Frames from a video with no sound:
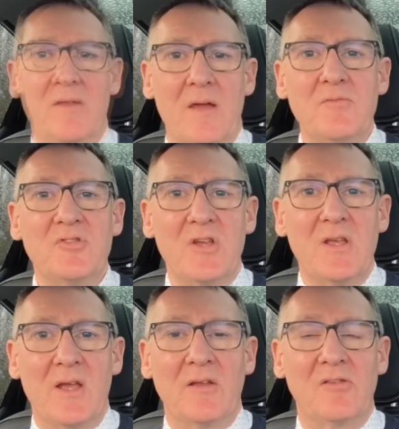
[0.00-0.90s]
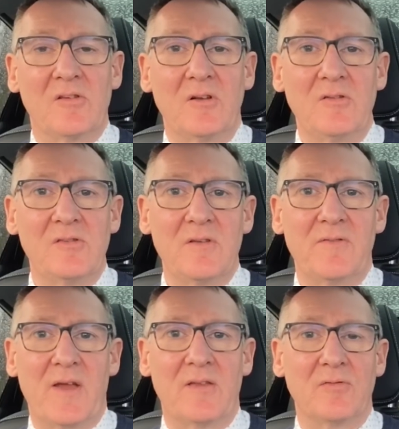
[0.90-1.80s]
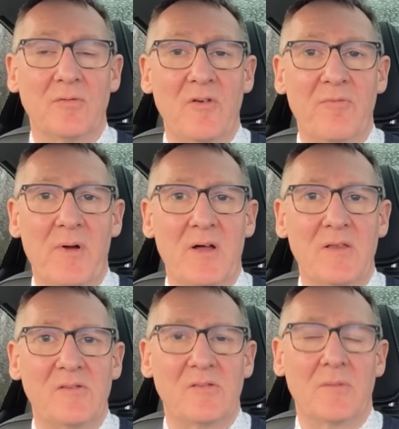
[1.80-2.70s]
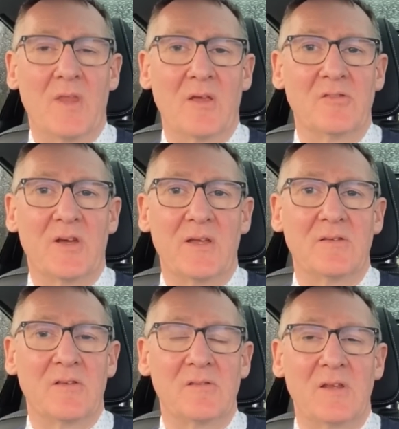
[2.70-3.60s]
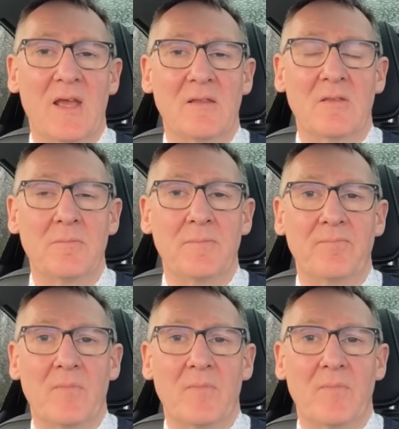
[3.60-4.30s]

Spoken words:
The MG Exclusive has roof bars. The Excite doesn't get them,